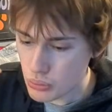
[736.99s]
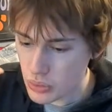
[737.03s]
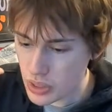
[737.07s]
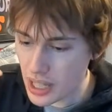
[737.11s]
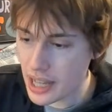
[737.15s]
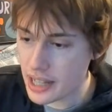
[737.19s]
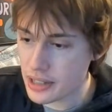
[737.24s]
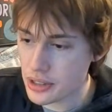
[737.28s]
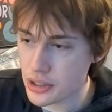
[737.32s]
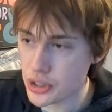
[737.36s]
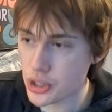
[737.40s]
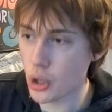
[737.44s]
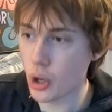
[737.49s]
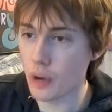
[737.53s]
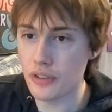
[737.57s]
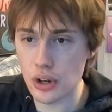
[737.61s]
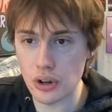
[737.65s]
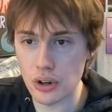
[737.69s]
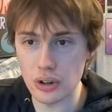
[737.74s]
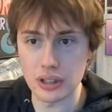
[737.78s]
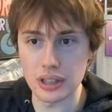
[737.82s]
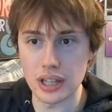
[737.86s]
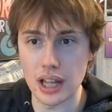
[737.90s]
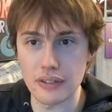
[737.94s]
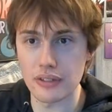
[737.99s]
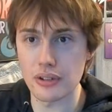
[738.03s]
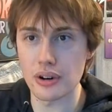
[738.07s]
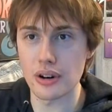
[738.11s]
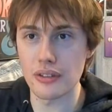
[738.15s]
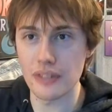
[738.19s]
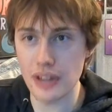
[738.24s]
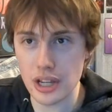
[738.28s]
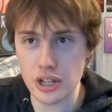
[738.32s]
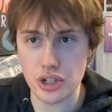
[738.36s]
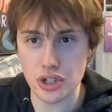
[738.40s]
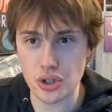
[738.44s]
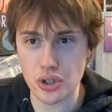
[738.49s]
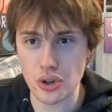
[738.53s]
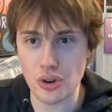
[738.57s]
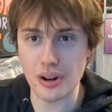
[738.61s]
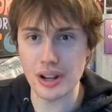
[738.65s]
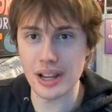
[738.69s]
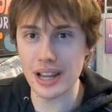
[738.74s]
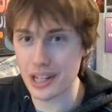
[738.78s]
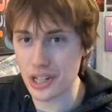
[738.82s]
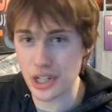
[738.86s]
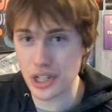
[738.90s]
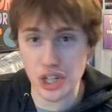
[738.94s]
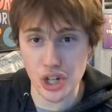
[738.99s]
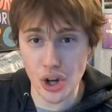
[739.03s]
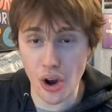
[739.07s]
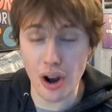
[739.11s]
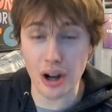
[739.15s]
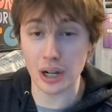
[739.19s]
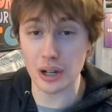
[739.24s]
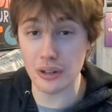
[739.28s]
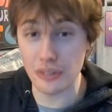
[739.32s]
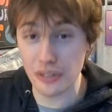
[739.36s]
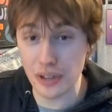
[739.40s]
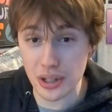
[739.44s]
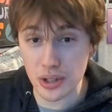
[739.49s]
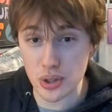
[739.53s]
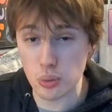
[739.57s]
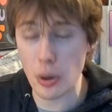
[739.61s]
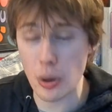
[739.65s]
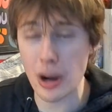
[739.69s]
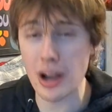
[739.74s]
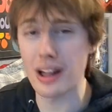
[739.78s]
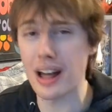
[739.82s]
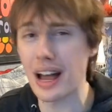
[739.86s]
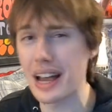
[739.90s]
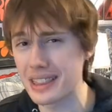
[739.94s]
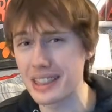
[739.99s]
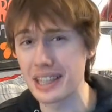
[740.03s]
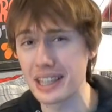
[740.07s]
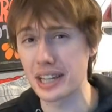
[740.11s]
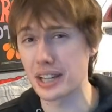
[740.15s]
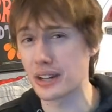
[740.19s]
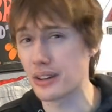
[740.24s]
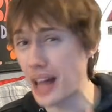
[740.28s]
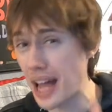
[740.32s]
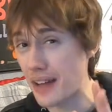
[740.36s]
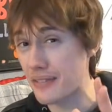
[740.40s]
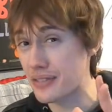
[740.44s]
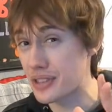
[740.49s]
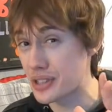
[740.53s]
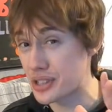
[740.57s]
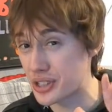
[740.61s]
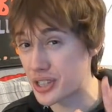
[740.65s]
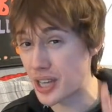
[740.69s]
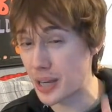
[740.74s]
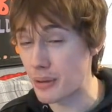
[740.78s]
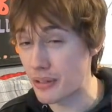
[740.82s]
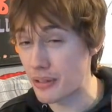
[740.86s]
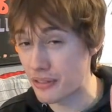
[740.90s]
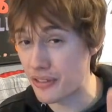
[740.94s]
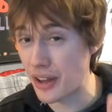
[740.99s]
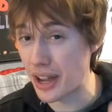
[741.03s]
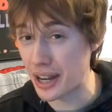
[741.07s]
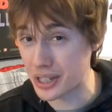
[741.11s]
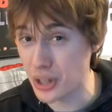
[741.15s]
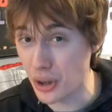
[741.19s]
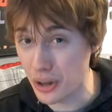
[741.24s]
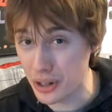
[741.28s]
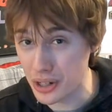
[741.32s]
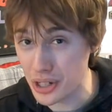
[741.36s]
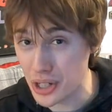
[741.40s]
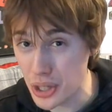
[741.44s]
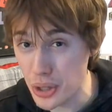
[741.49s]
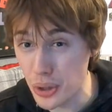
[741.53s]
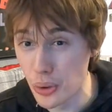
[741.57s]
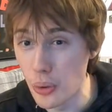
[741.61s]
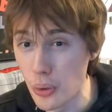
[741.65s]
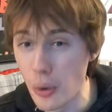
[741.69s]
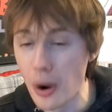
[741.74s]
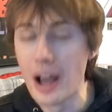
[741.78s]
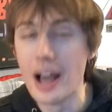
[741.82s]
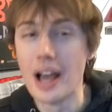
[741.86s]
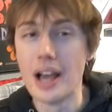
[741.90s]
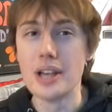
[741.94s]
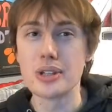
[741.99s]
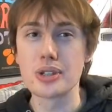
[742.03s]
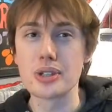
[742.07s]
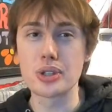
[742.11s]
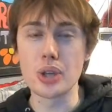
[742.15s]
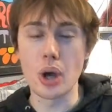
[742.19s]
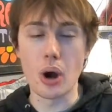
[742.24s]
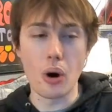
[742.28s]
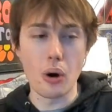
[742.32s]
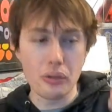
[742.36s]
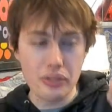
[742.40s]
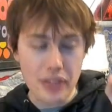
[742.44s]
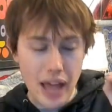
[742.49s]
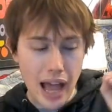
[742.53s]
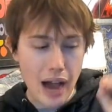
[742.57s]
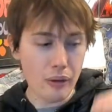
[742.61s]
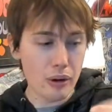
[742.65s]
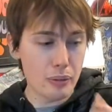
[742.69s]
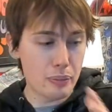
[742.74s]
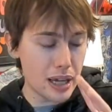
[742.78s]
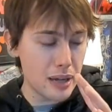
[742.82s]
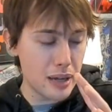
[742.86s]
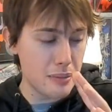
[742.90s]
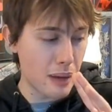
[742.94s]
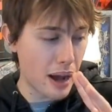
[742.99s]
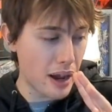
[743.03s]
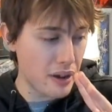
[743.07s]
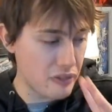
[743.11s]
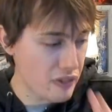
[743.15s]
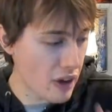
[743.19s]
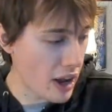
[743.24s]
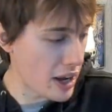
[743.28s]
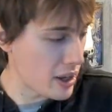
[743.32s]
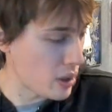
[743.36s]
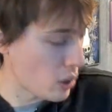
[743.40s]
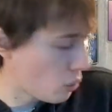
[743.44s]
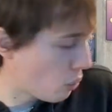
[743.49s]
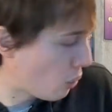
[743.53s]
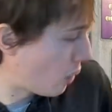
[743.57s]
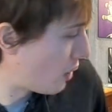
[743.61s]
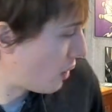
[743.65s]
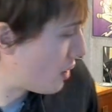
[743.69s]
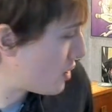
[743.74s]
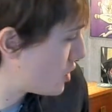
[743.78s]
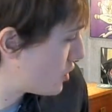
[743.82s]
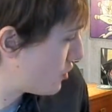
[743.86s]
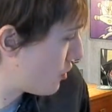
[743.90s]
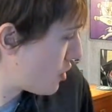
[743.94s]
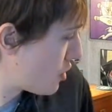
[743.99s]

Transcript: And so if you're a lover of history and geography as well, I think it'll have the same effect on you. So that would be my final words for